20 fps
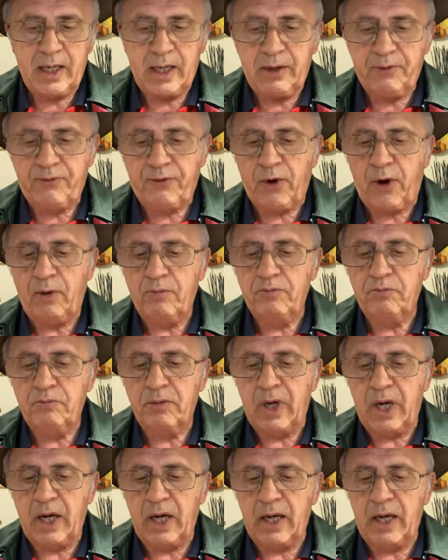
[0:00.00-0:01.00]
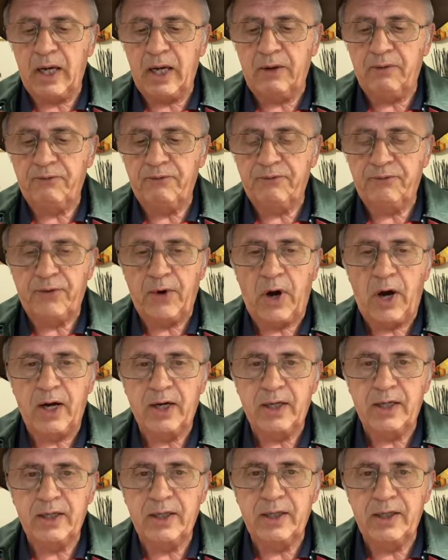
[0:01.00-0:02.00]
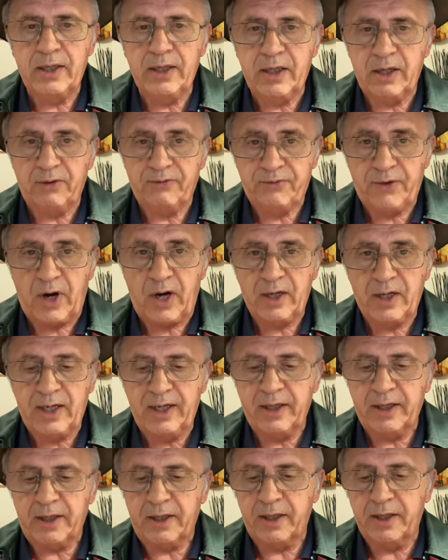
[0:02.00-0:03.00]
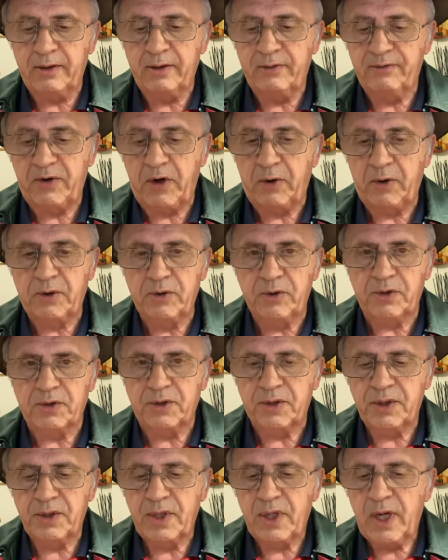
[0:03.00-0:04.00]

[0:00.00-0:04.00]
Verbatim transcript: from uh, fine, you know, fine linen, very good.